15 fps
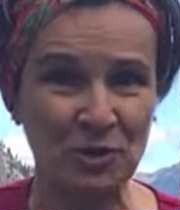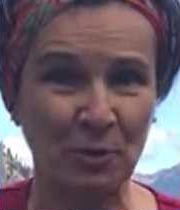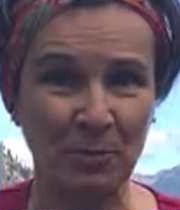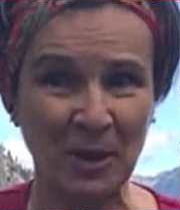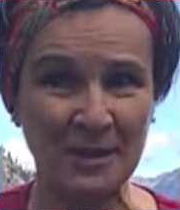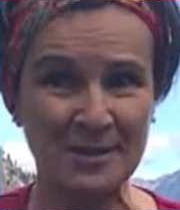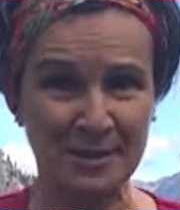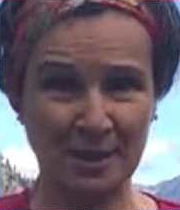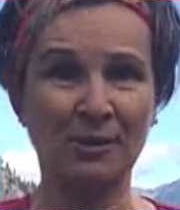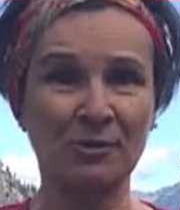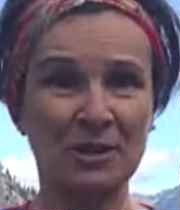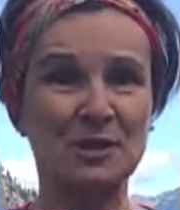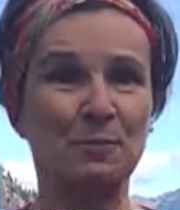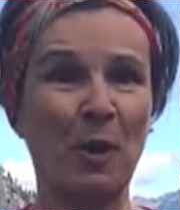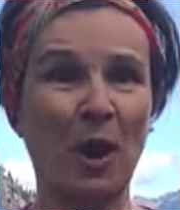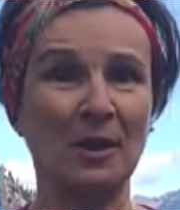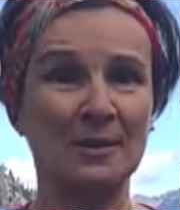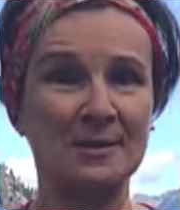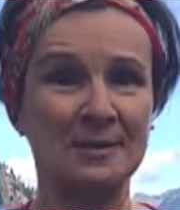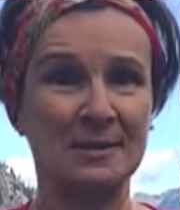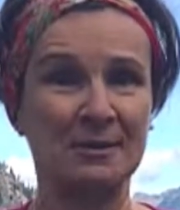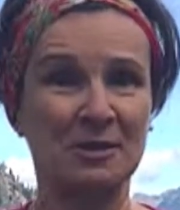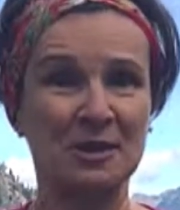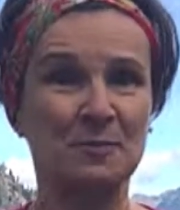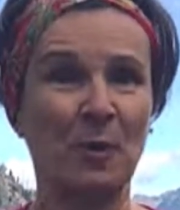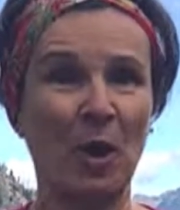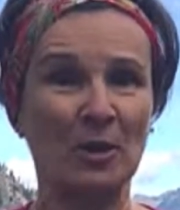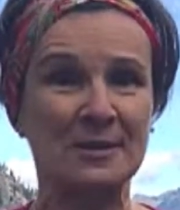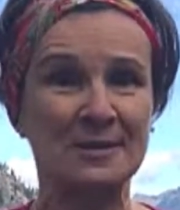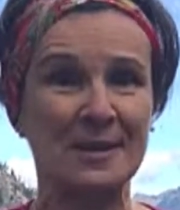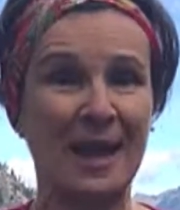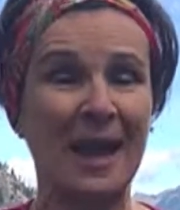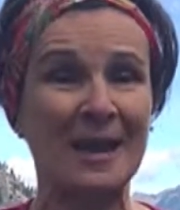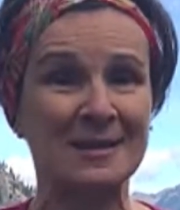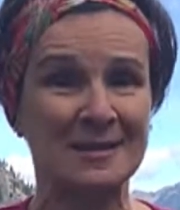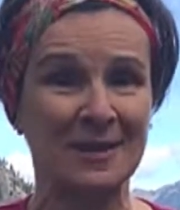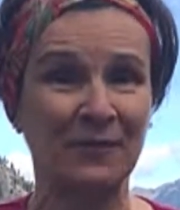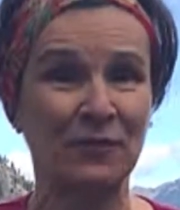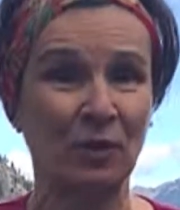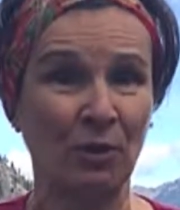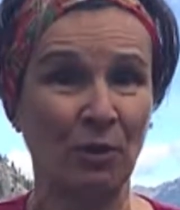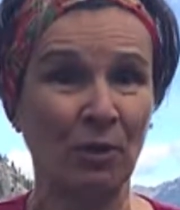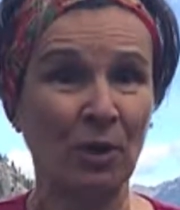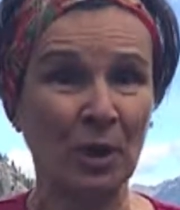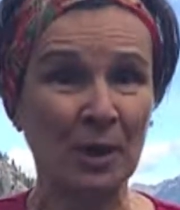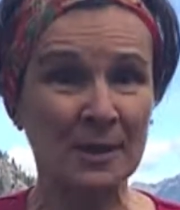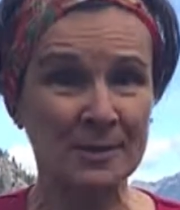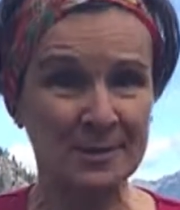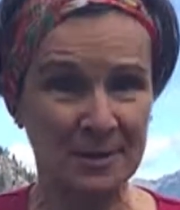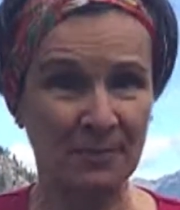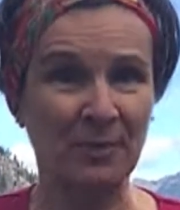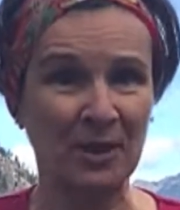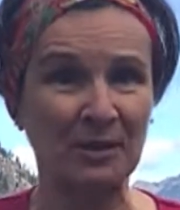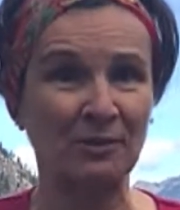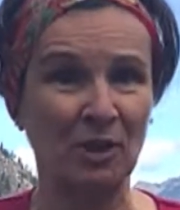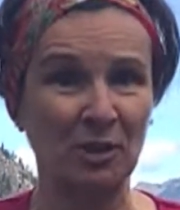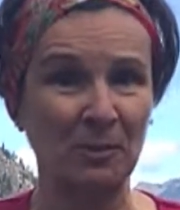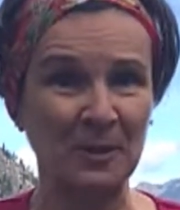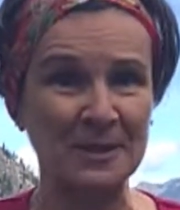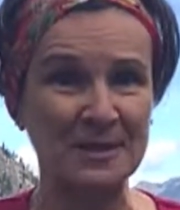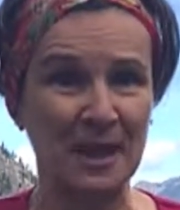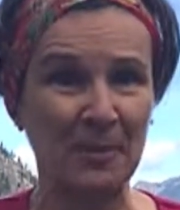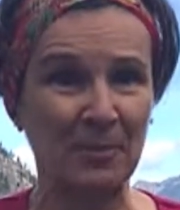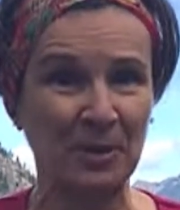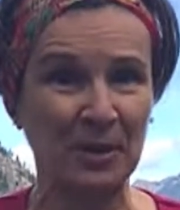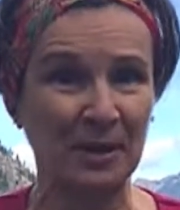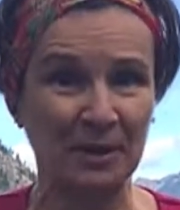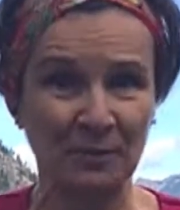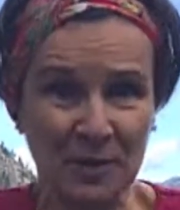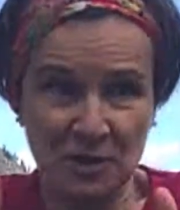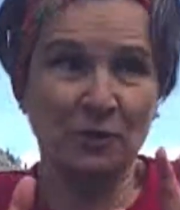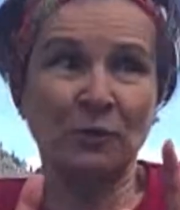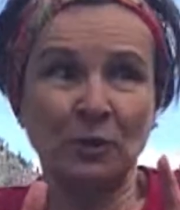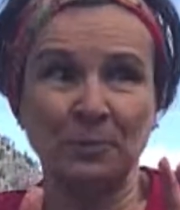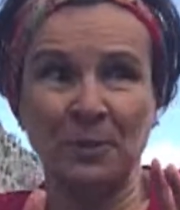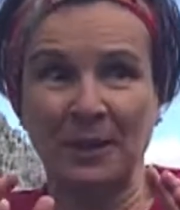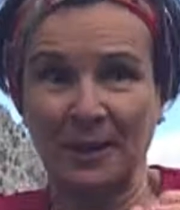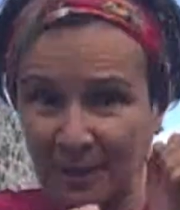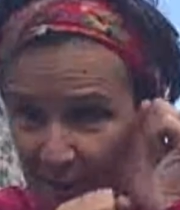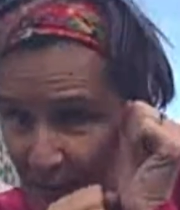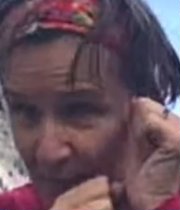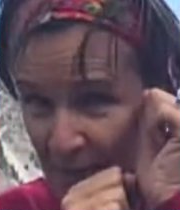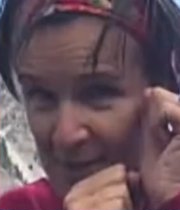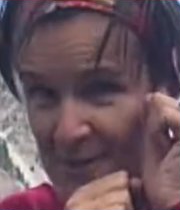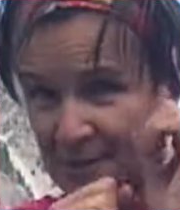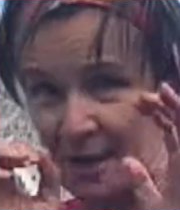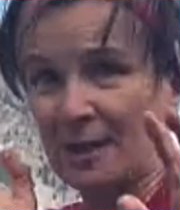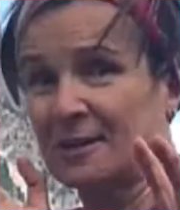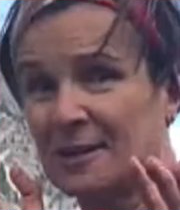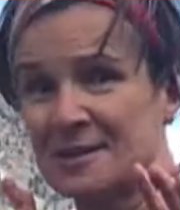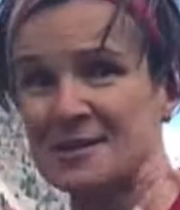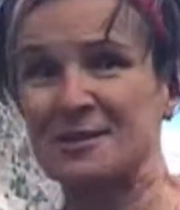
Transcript: your brain still responds as if though something terrible is happening. Otherwise you wouldn't be getting scared and